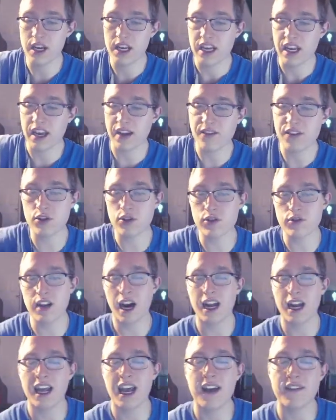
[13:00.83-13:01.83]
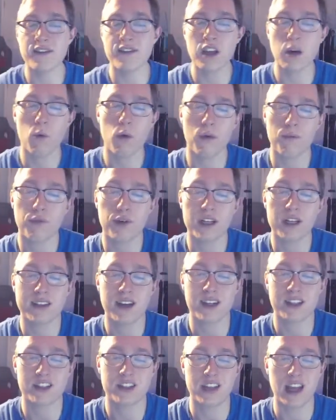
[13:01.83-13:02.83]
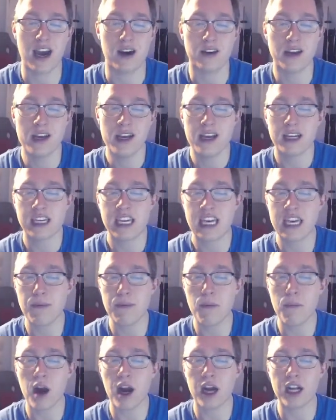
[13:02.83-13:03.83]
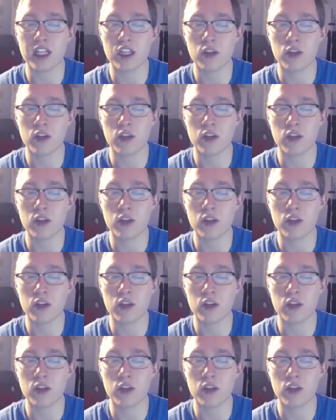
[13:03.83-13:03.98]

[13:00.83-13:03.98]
if you do not have that one-play touchdown, keep in mind,